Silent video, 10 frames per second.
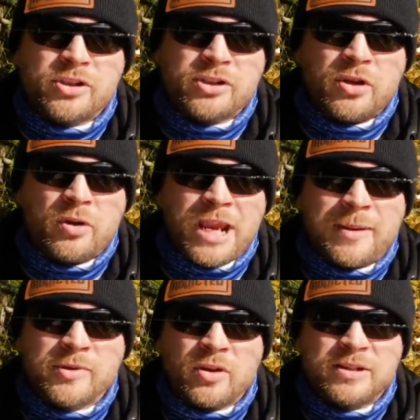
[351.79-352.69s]
Just go to
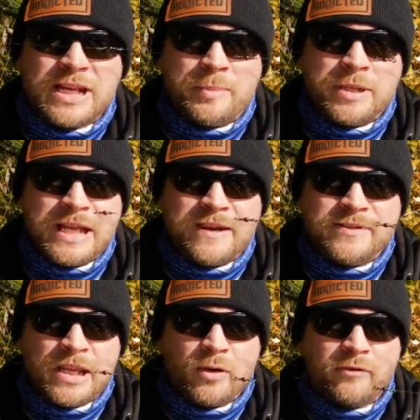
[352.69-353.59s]
Amazon, type in
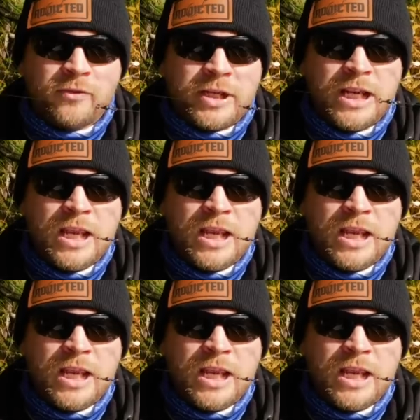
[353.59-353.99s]
Dave's Tangle Free,